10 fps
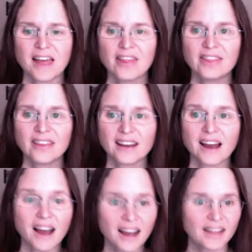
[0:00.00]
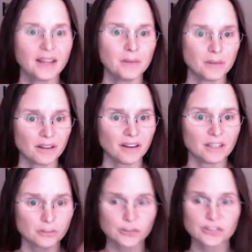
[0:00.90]
that I am
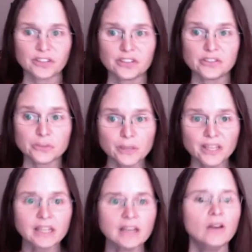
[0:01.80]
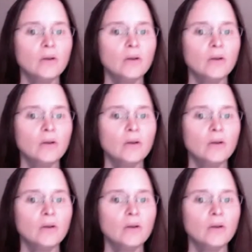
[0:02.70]
interested in doing